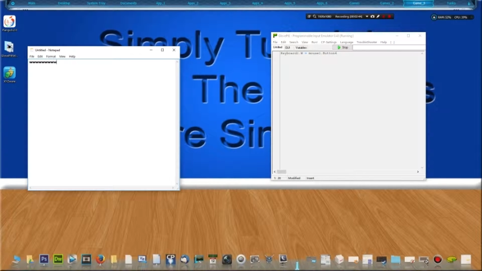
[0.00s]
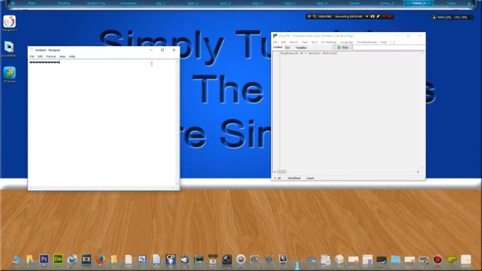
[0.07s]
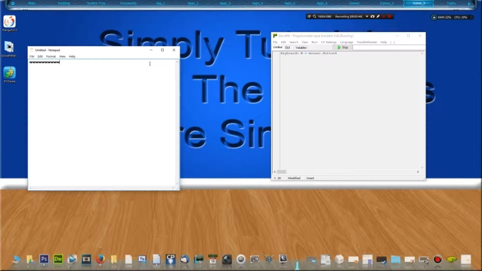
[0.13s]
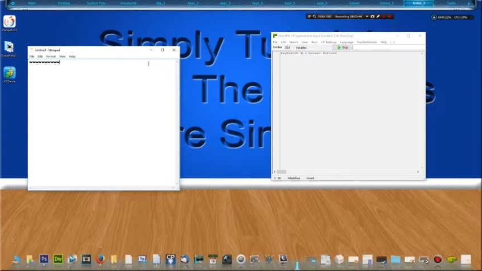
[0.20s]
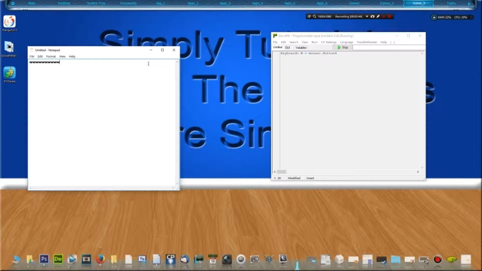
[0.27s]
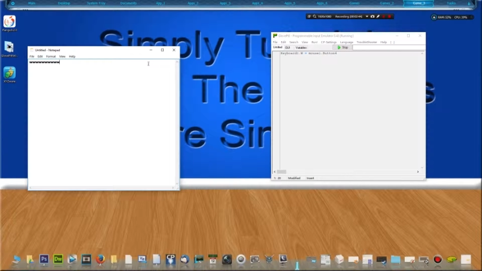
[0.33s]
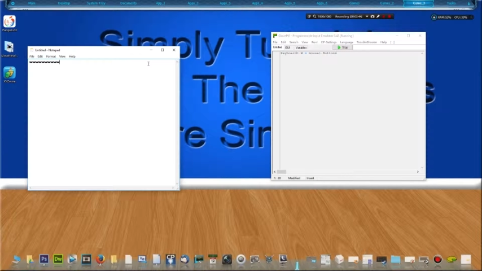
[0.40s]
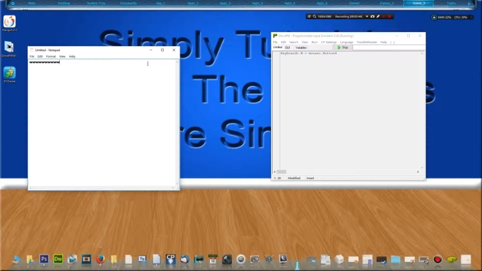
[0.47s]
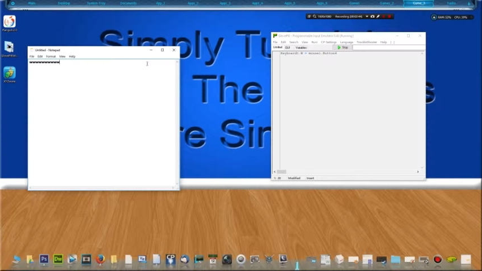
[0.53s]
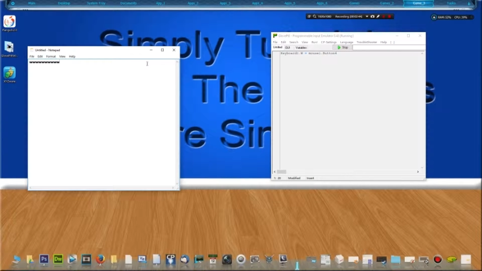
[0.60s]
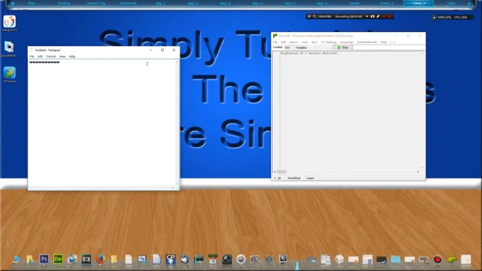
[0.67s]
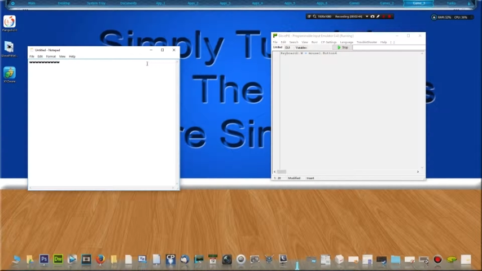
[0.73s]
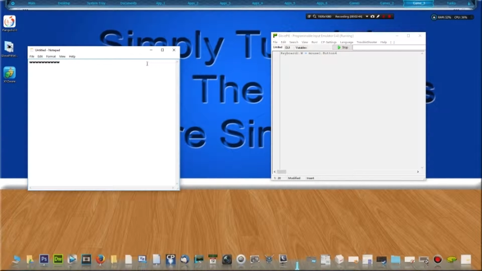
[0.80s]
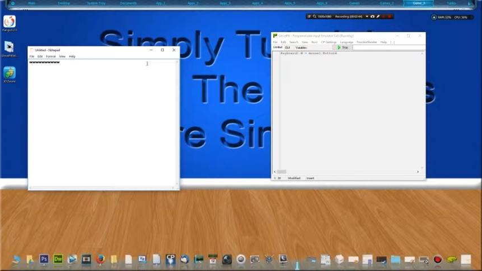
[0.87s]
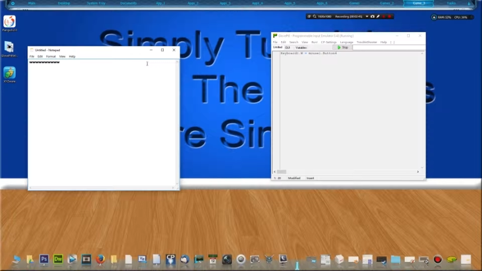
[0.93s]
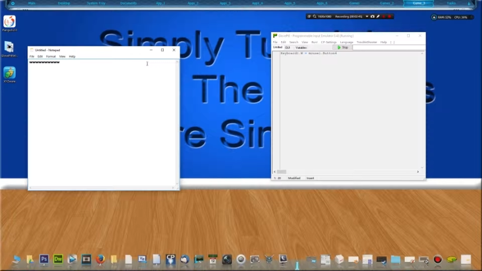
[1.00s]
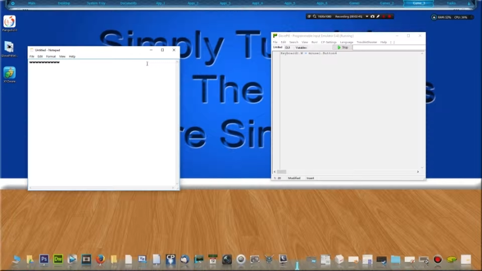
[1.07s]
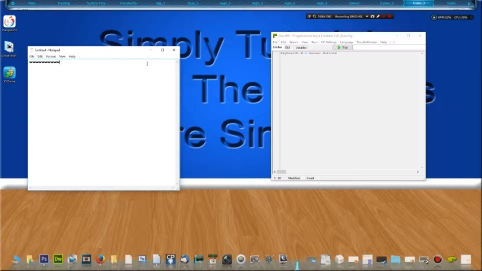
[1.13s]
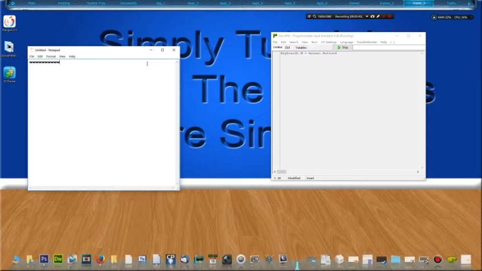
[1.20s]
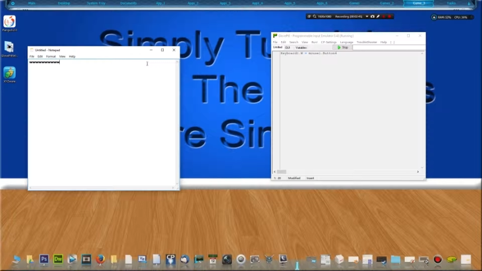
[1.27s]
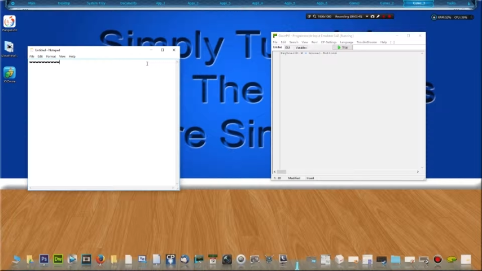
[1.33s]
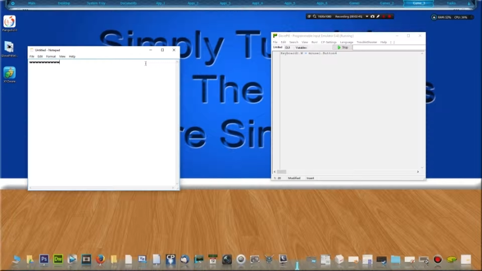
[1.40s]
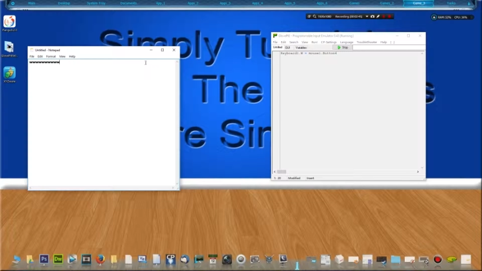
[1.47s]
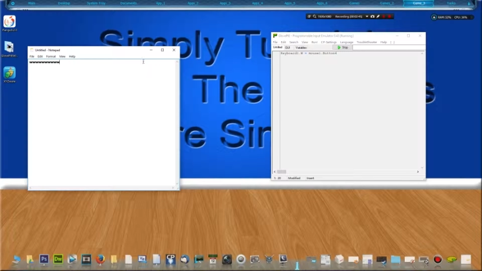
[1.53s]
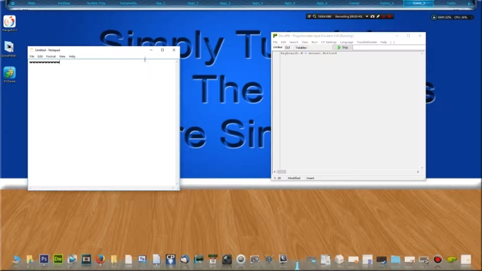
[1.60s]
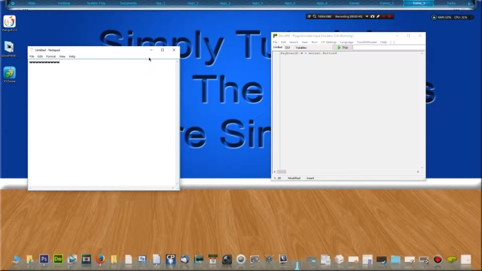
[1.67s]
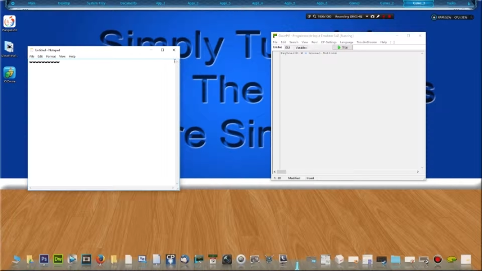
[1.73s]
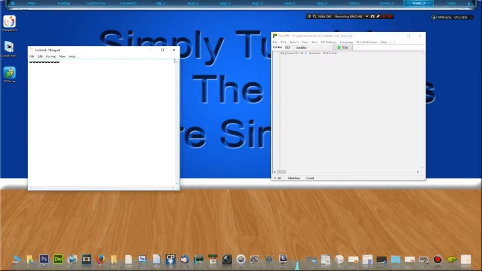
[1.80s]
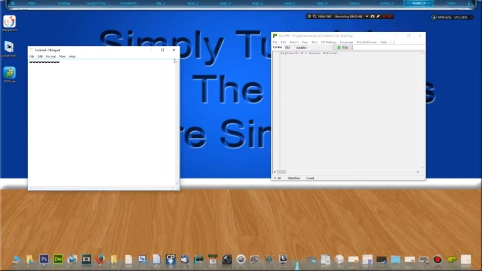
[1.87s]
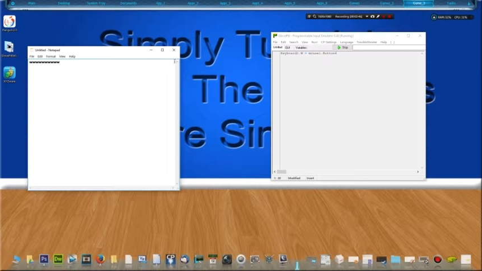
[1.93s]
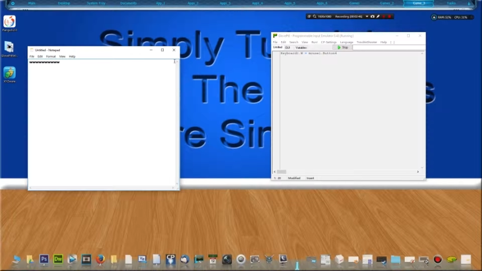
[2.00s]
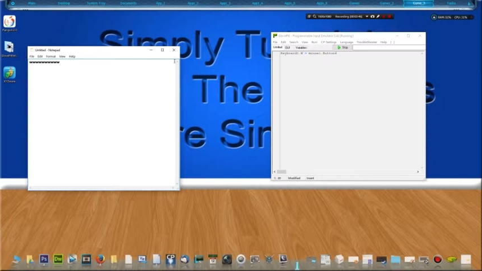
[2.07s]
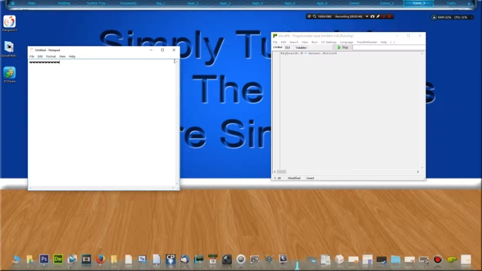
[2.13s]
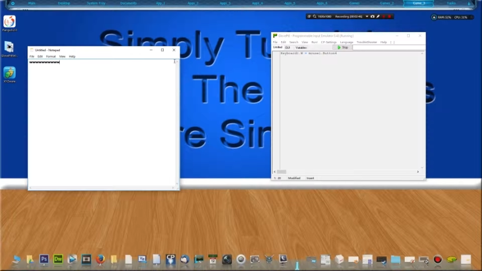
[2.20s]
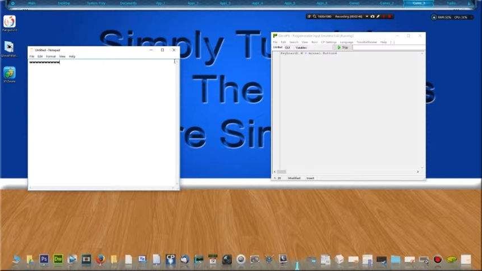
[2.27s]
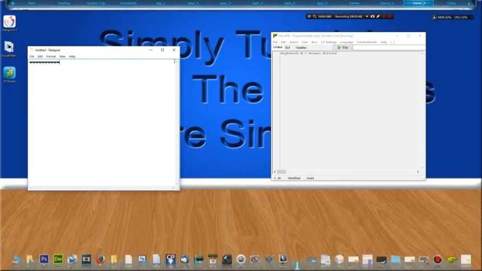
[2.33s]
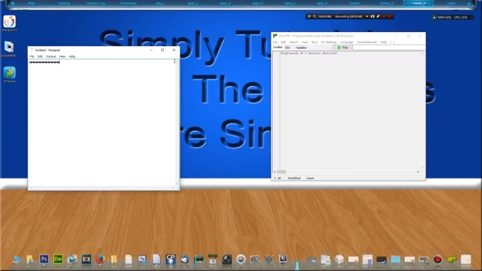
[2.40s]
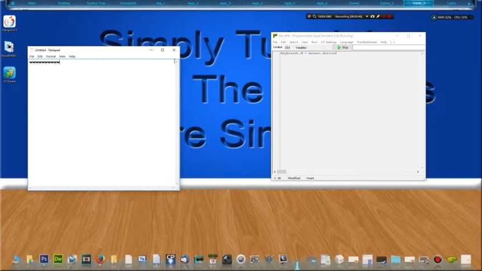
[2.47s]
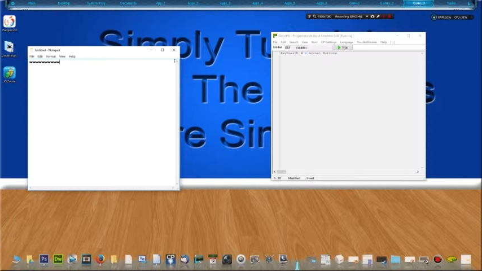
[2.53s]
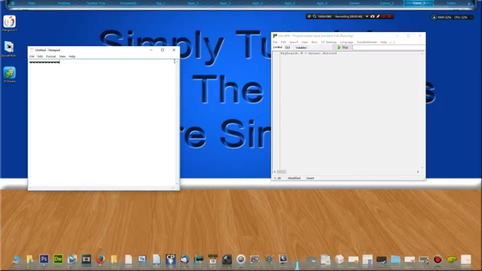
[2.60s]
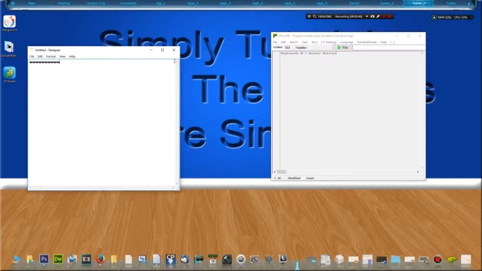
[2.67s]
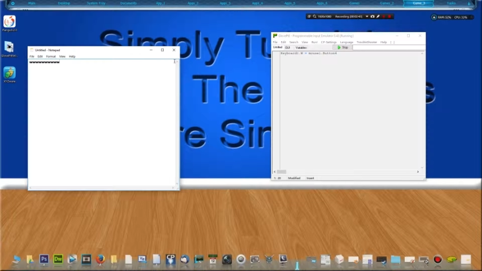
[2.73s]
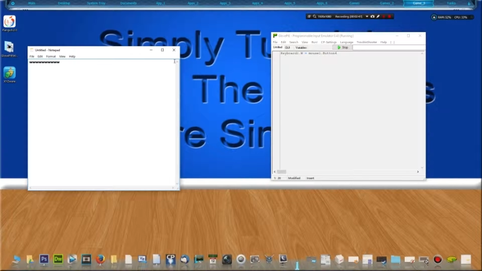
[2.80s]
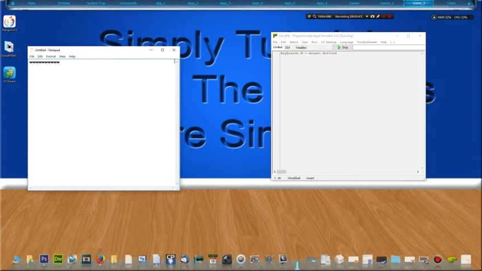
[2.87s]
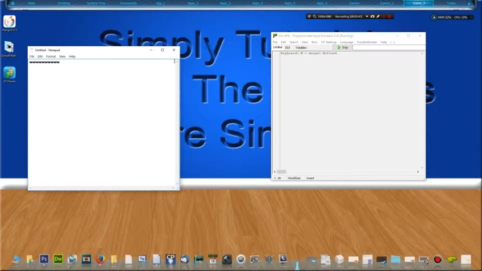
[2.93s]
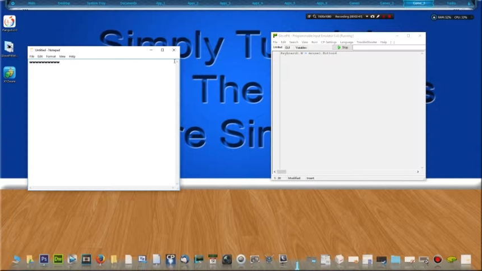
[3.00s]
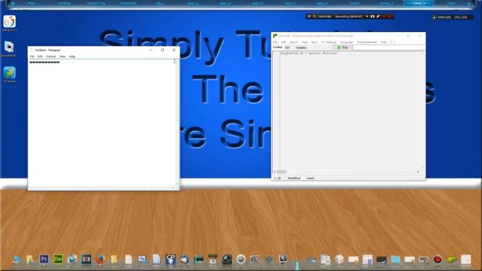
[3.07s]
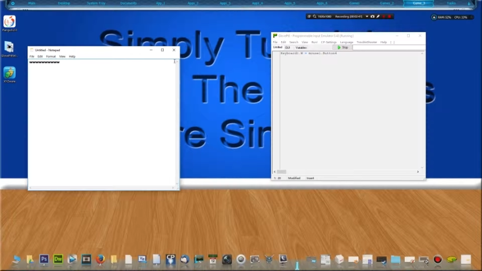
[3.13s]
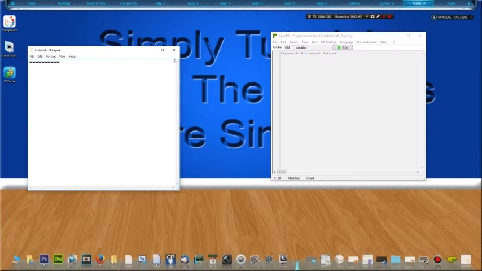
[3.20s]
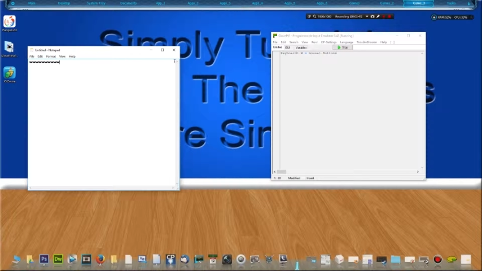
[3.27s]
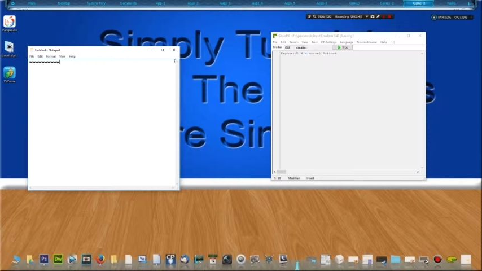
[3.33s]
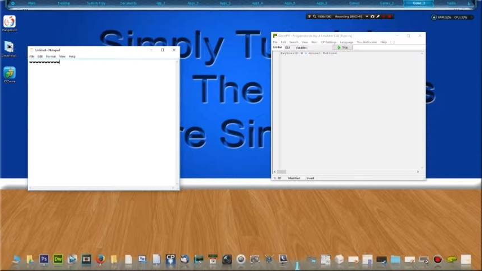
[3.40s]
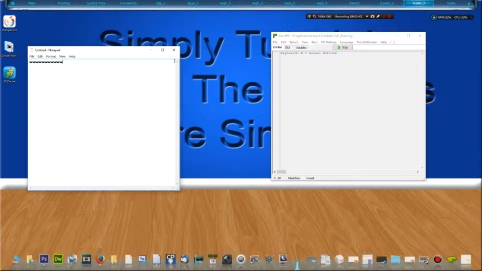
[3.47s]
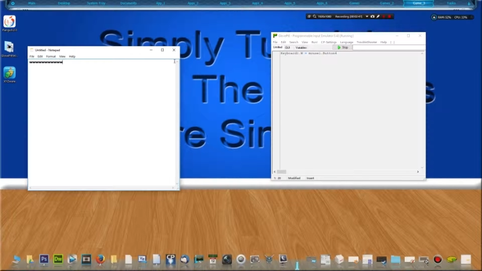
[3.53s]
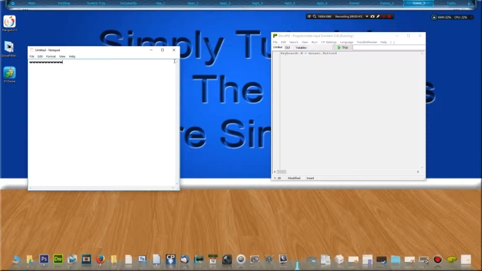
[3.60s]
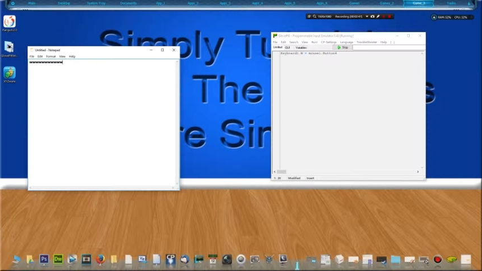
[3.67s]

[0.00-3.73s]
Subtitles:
Nobody's mouth can be seen.